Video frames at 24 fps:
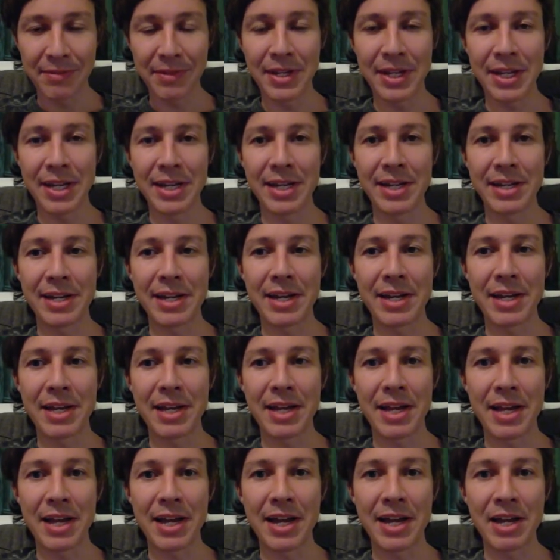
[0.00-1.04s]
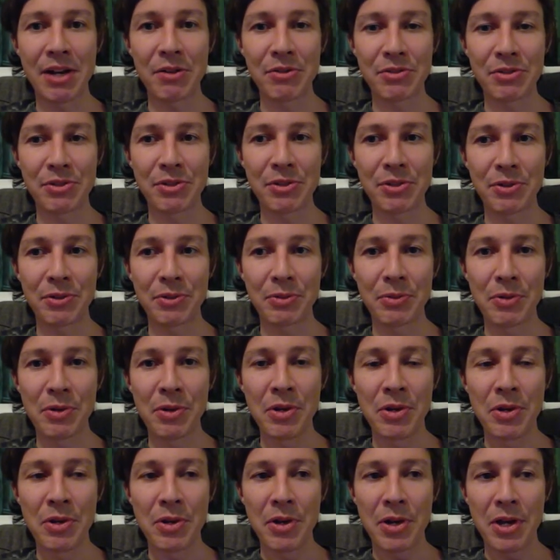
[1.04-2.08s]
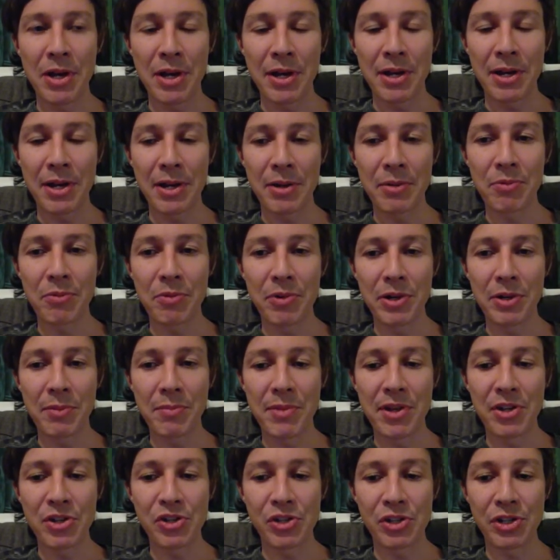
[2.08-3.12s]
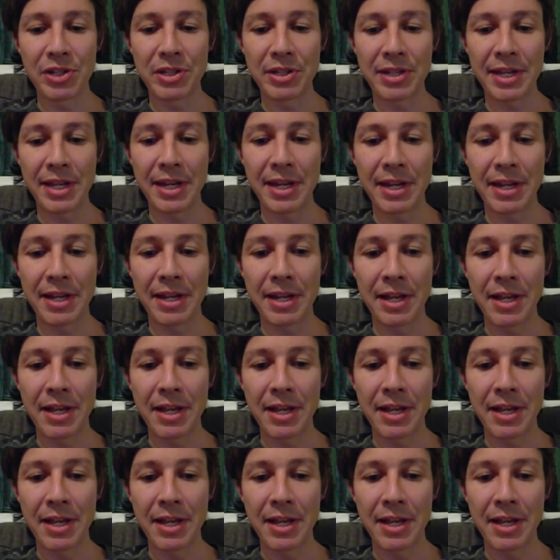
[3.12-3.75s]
And I also want to mention that